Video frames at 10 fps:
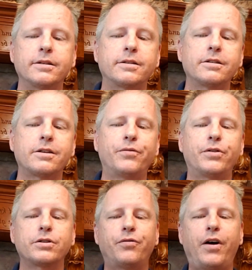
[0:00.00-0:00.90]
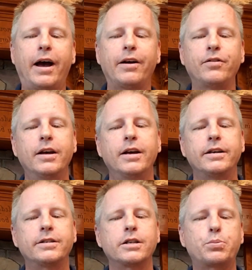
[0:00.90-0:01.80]
It says in verse 5,
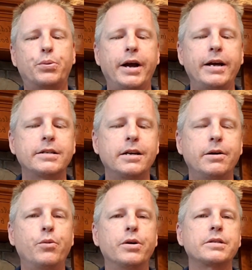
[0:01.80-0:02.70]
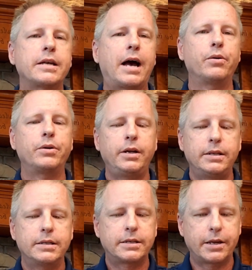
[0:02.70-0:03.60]
it says, praise him with
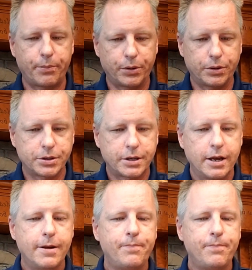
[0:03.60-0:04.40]
sounding cymbals.